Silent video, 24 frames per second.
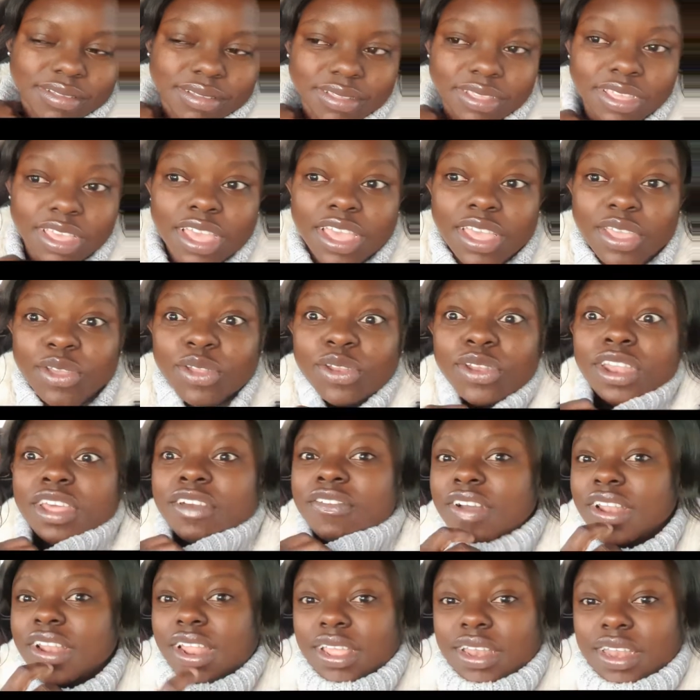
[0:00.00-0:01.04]
Yeah, you
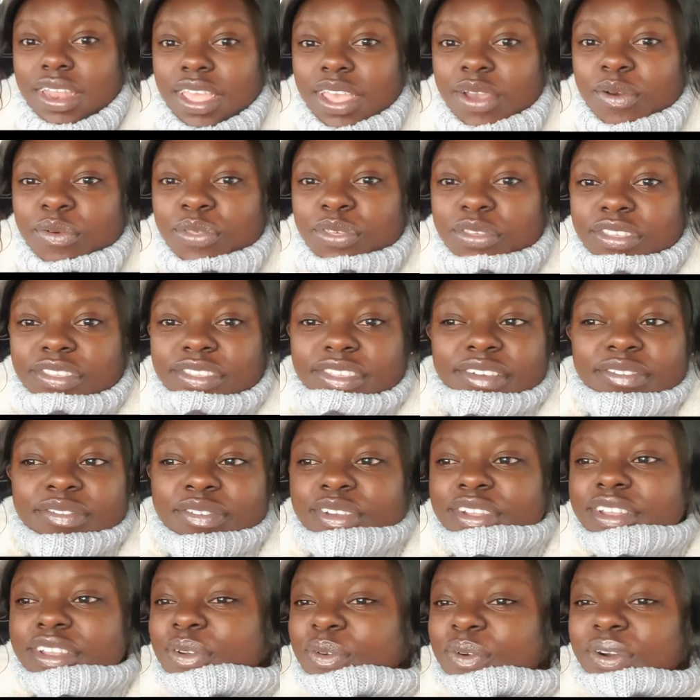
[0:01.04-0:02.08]
never like the healthy stuff.
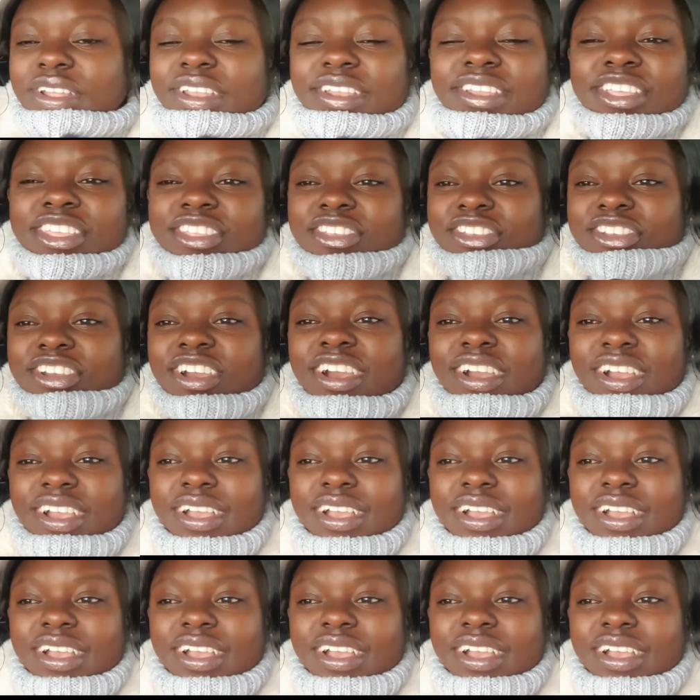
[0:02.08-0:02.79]
You only want the junk.